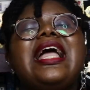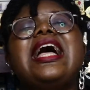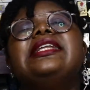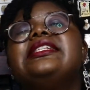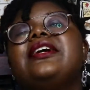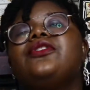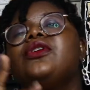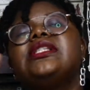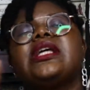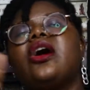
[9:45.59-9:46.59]

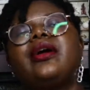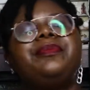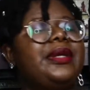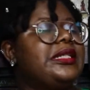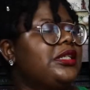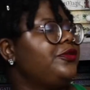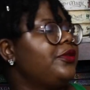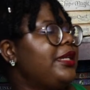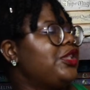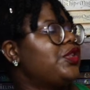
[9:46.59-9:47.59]
endeavors are a big deal for
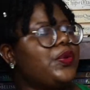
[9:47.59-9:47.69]
me. So